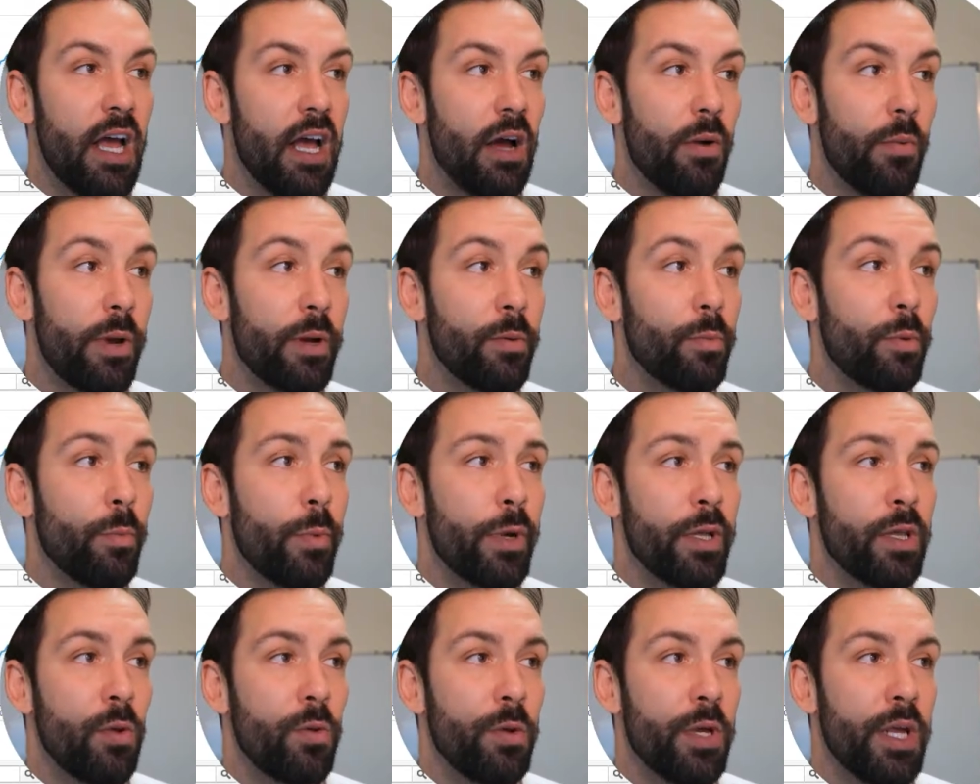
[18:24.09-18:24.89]
We're
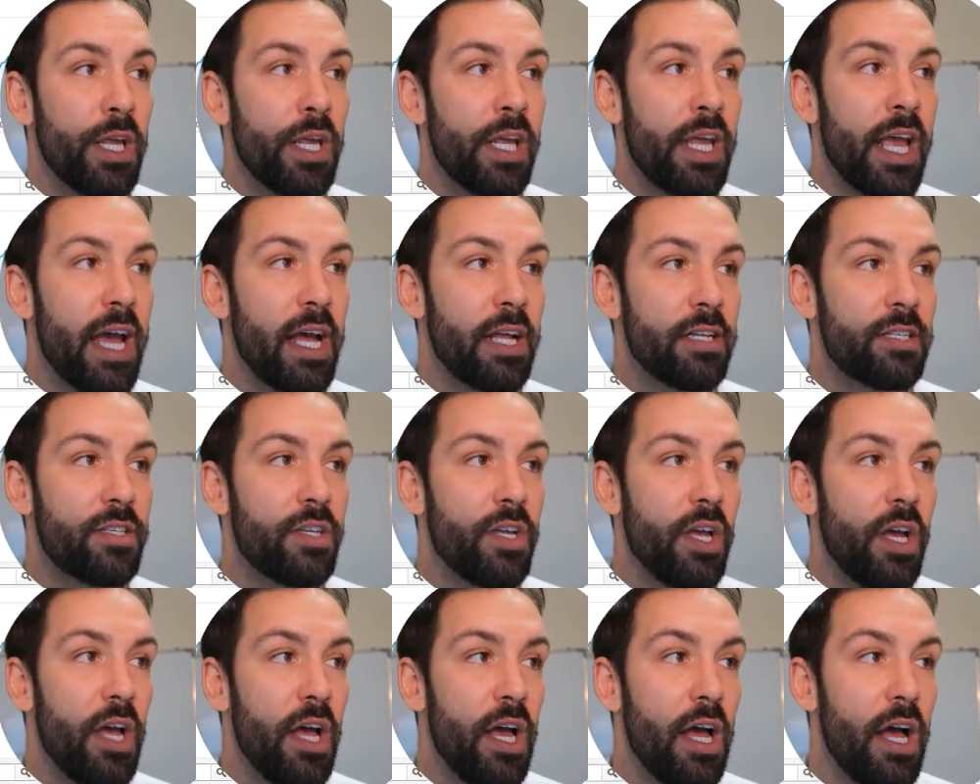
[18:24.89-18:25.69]
looking at
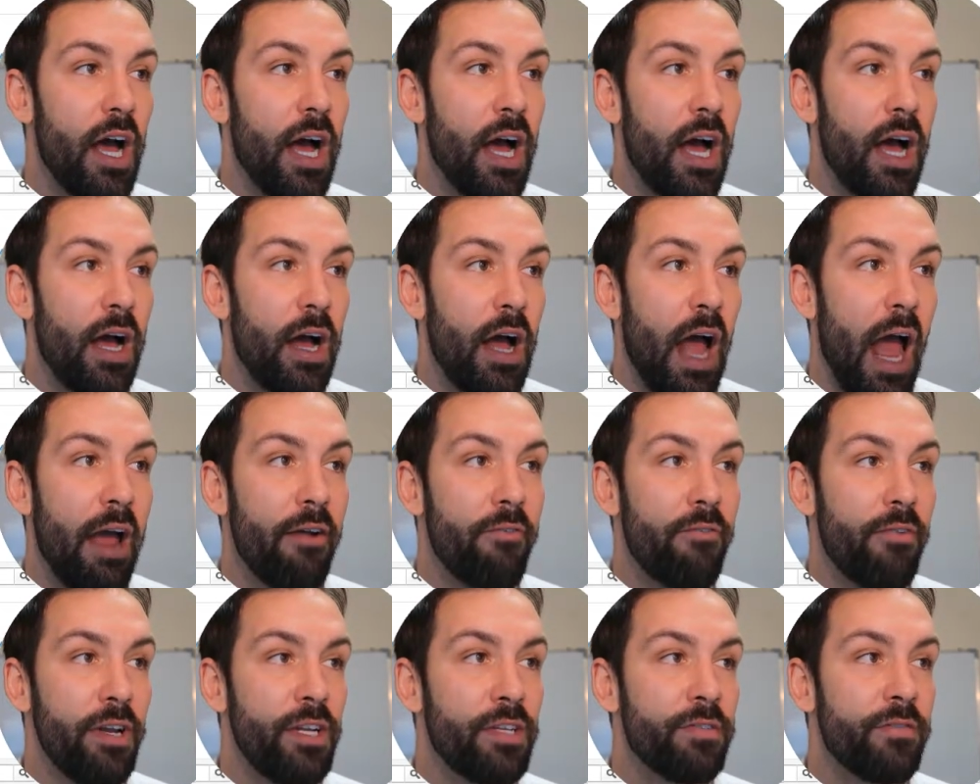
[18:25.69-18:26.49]

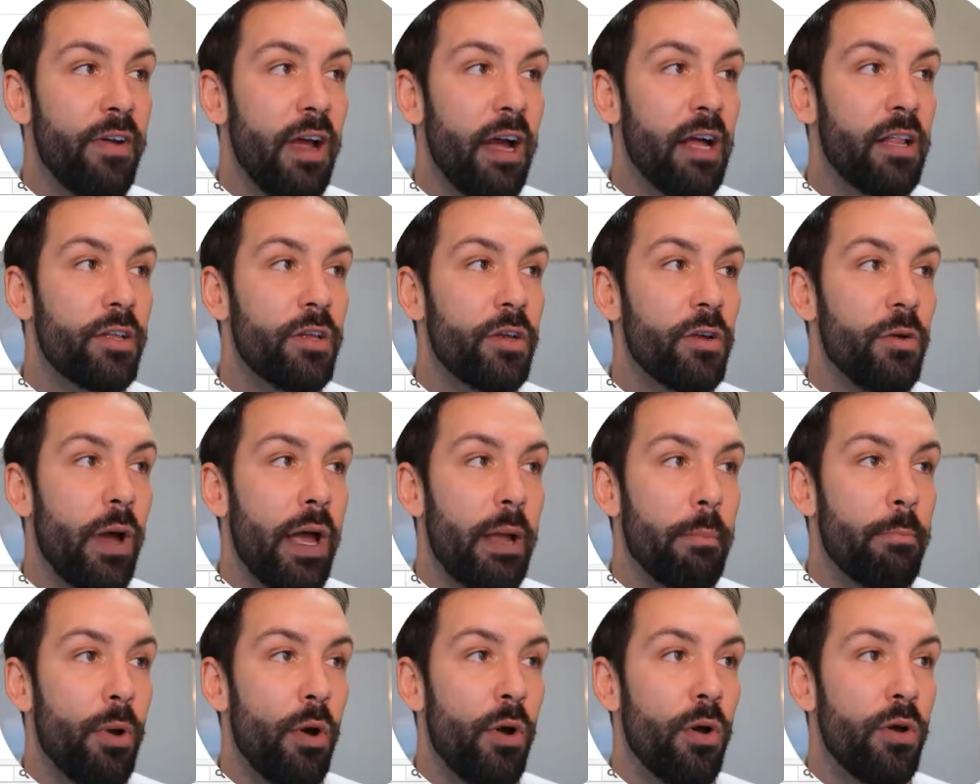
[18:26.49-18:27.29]
average value
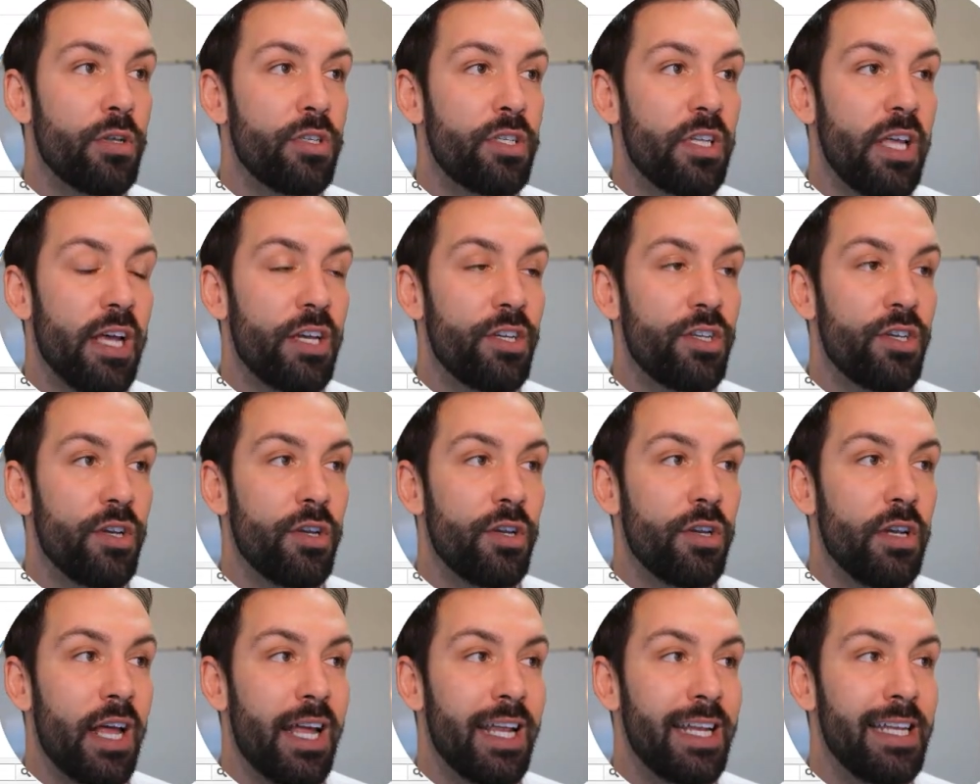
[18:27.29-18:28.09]
and per
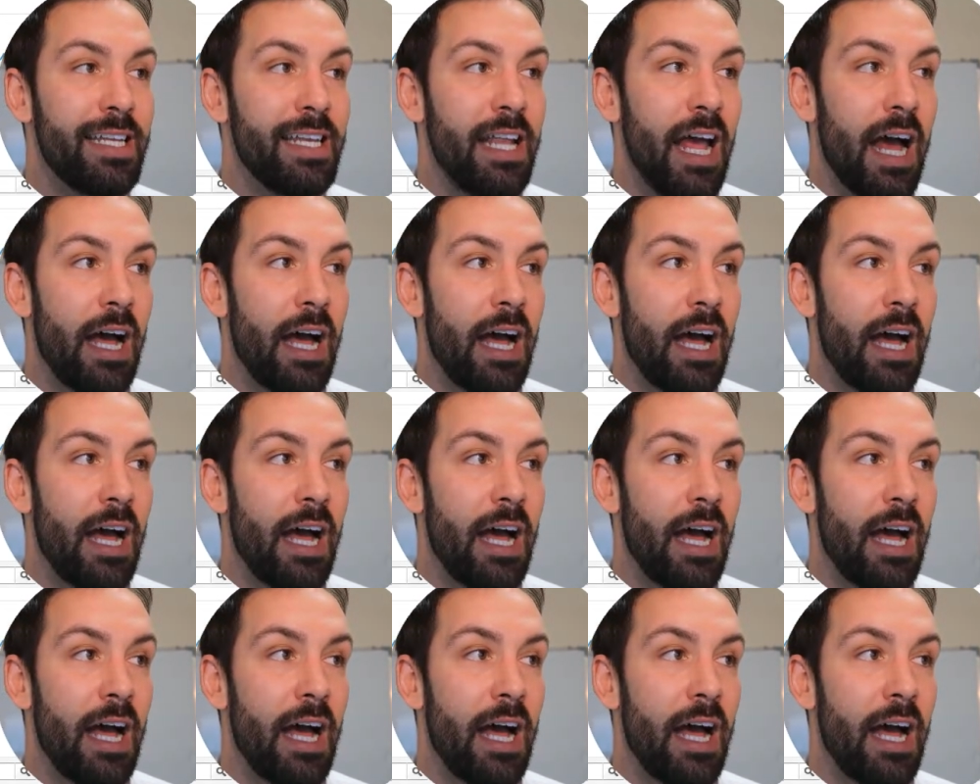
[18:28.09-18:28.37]
session